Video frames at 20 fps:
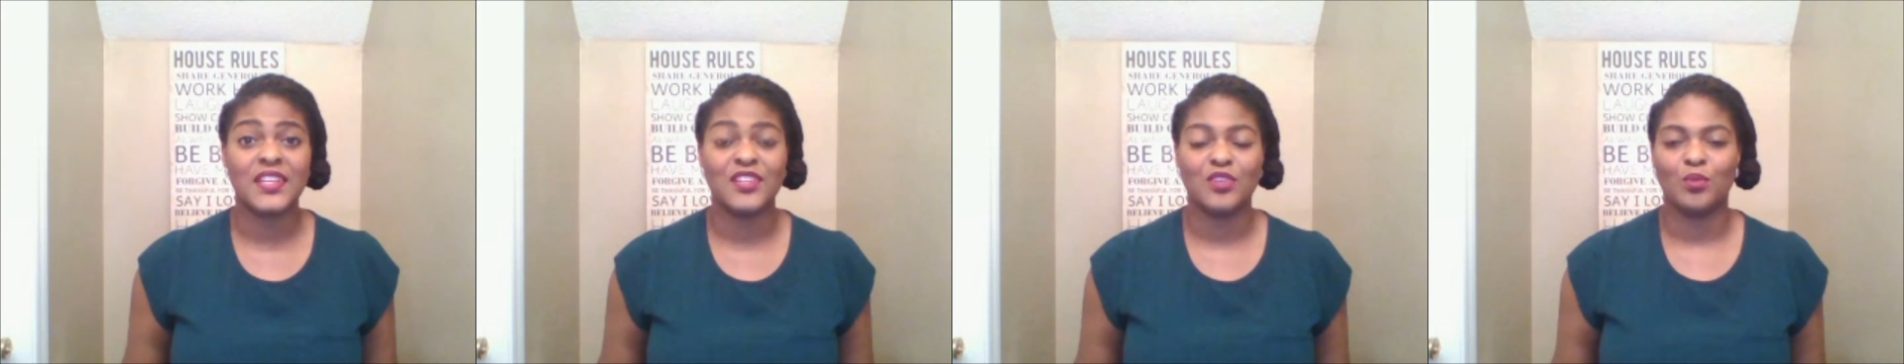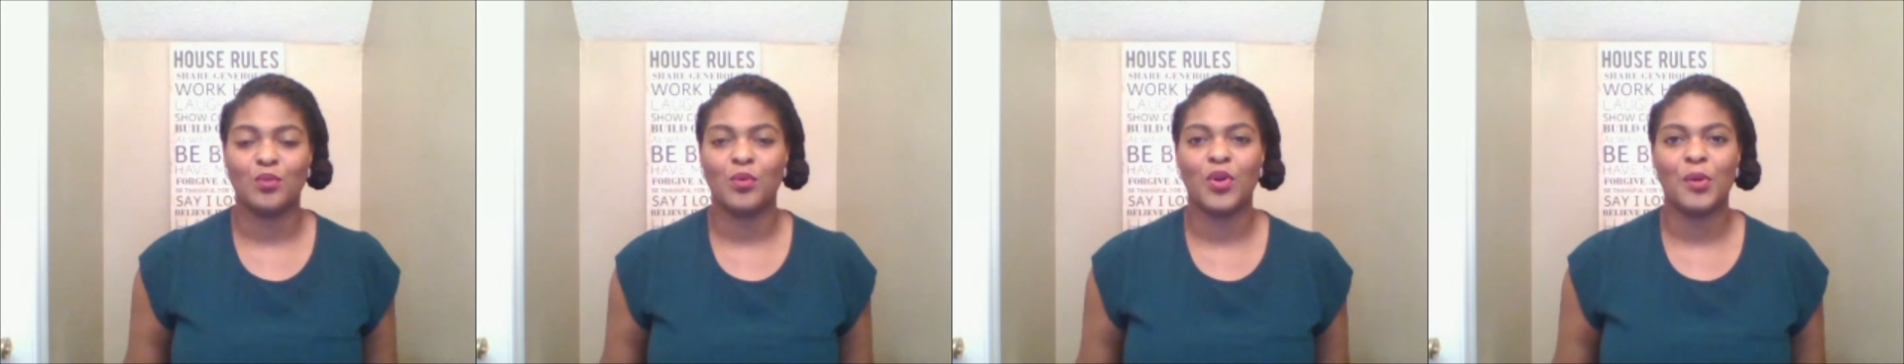
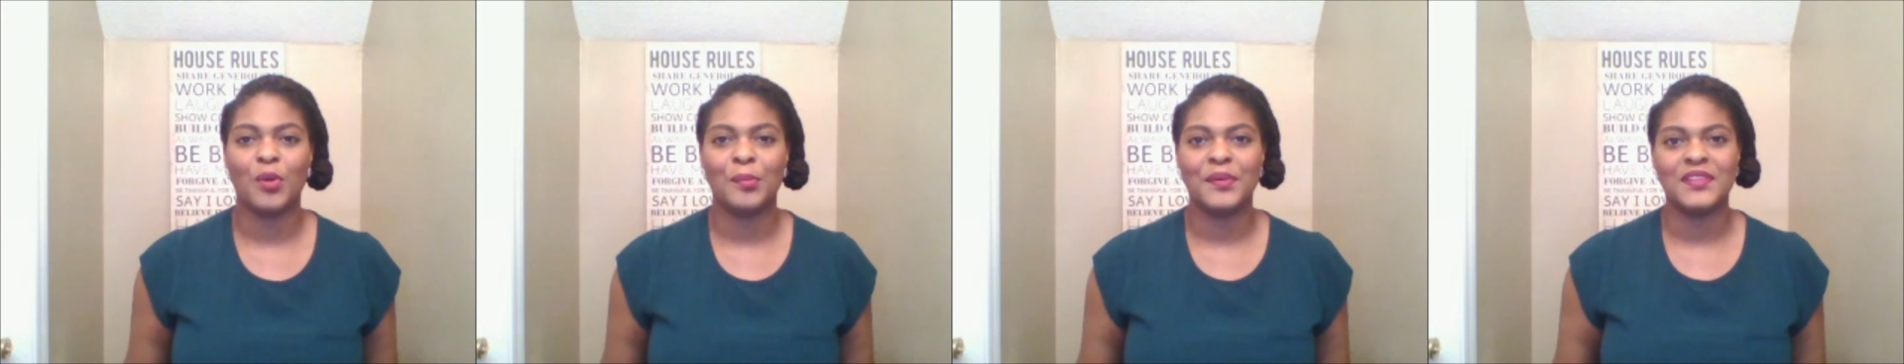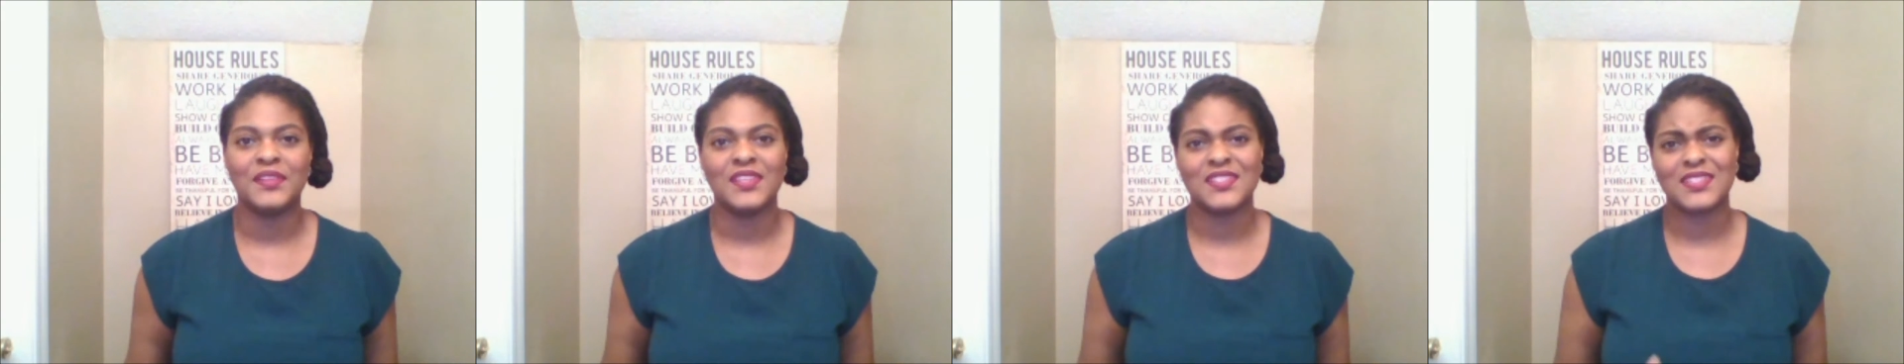in the
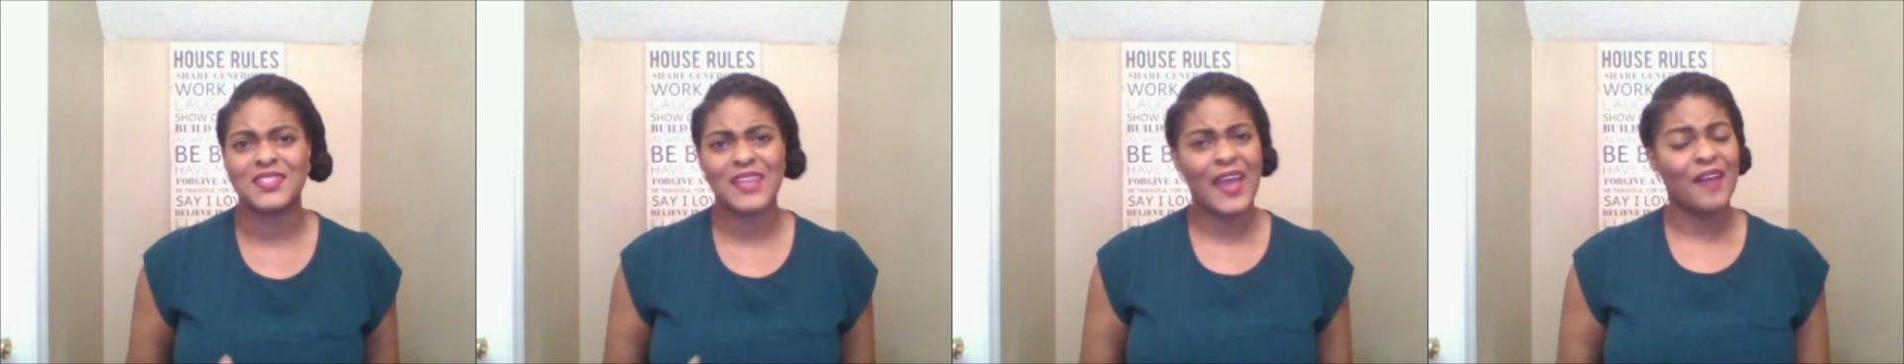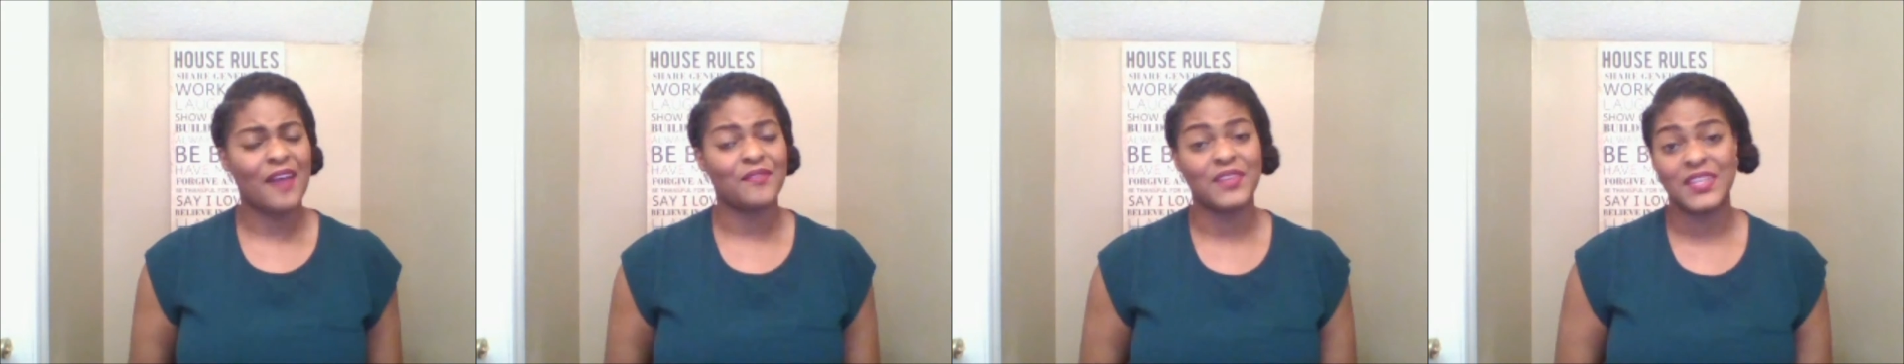world but
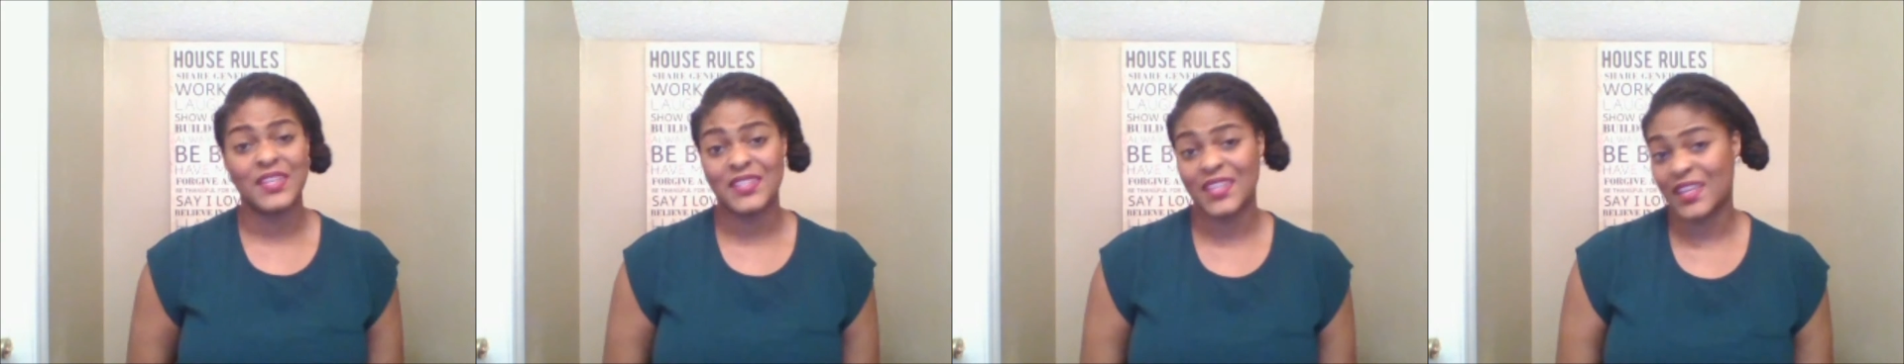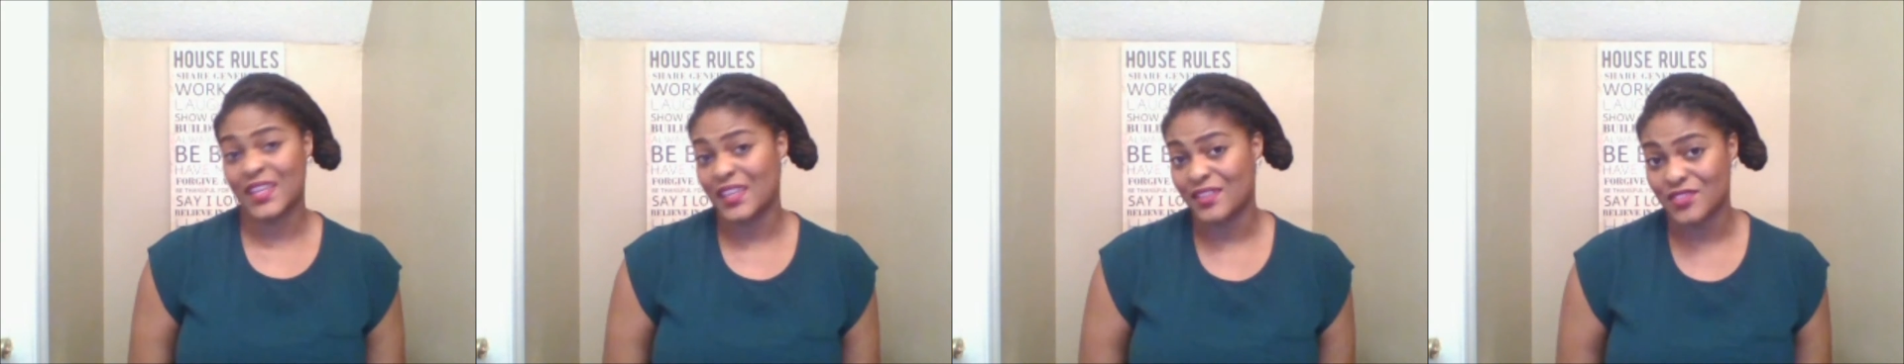doesn't have
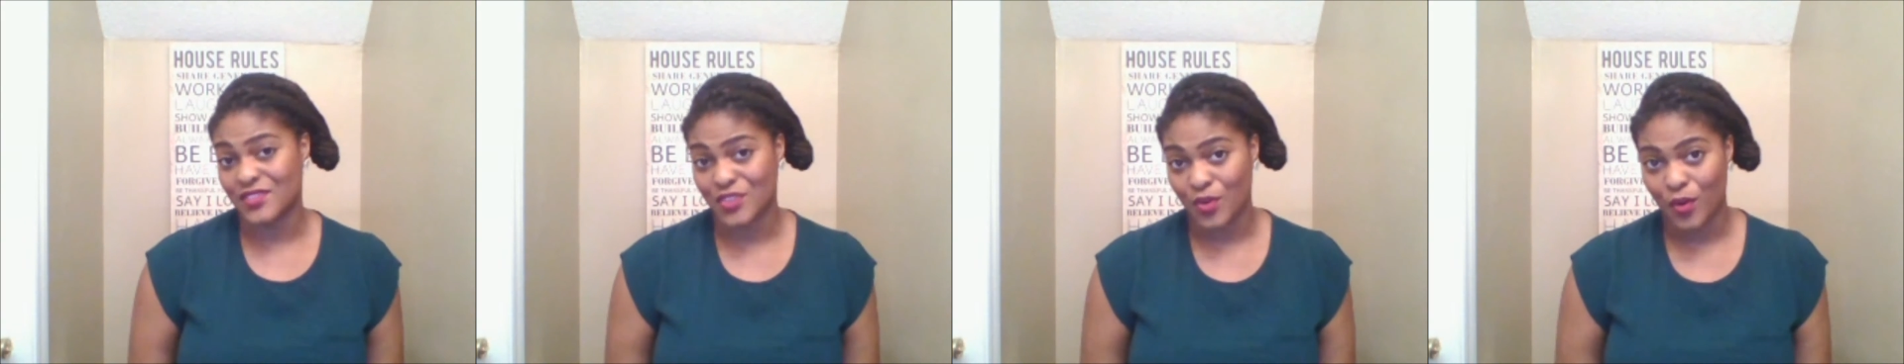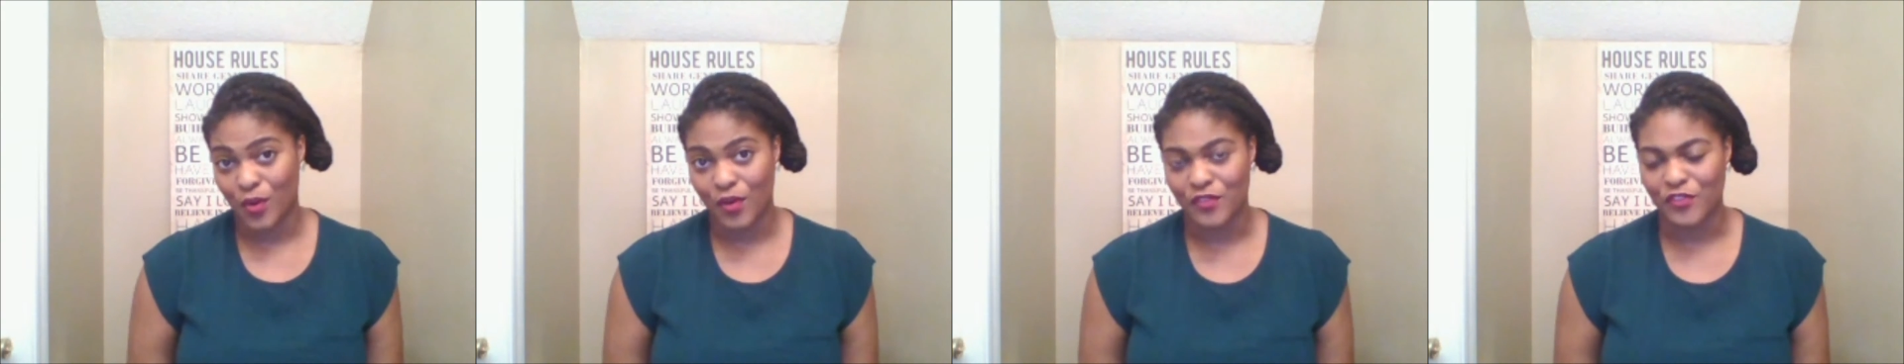anything
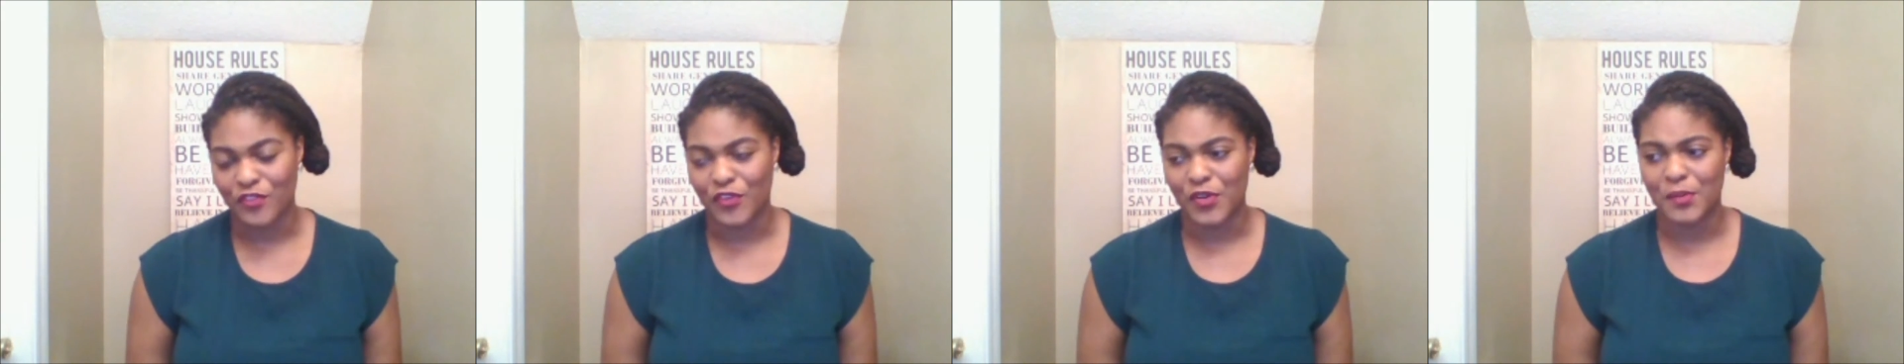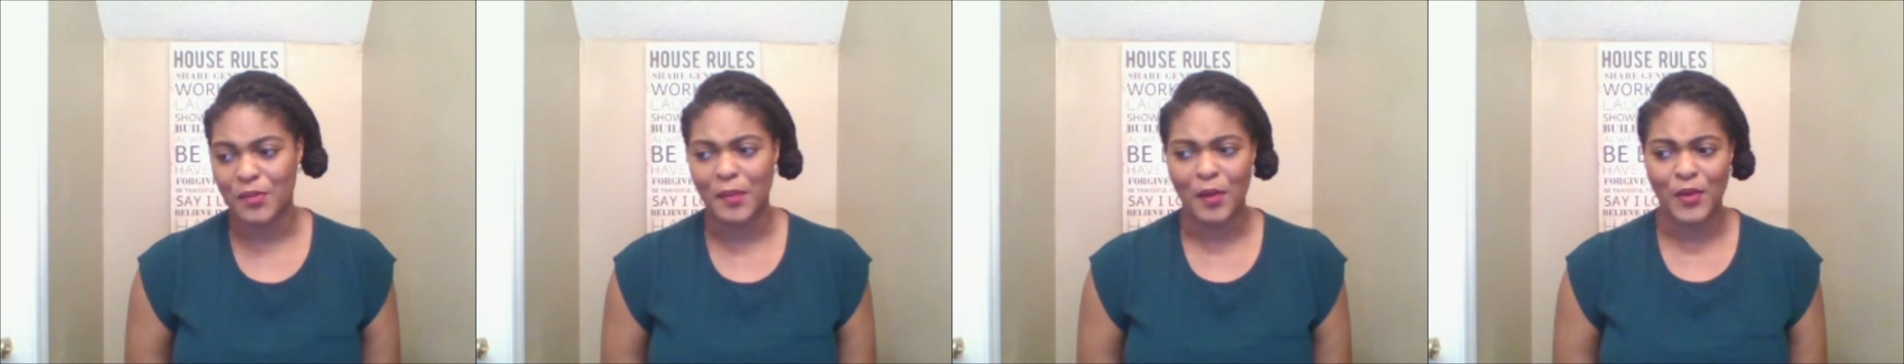else going
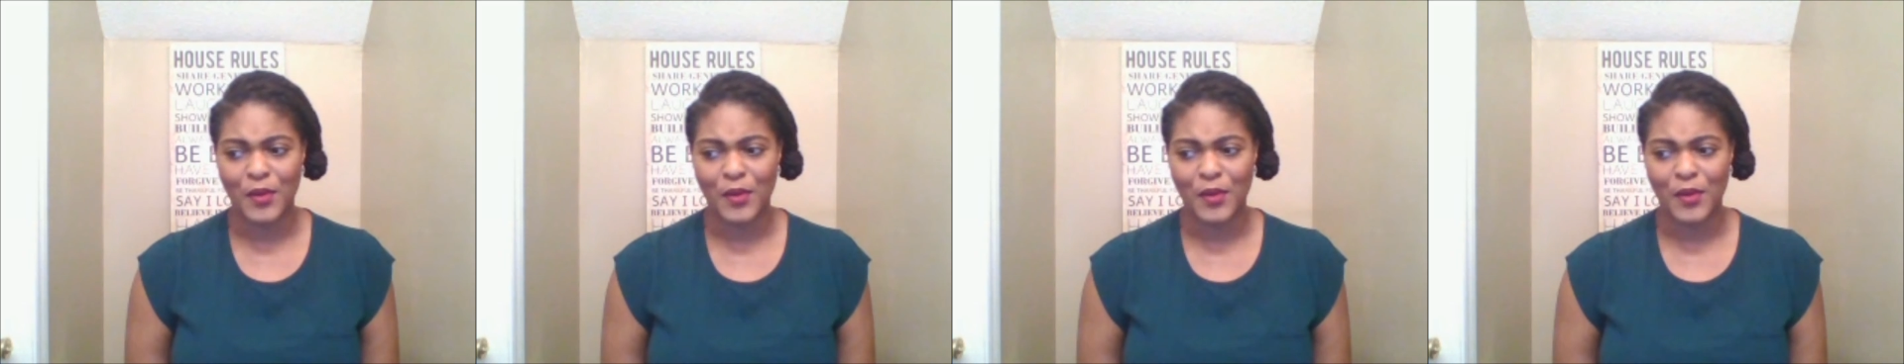for him.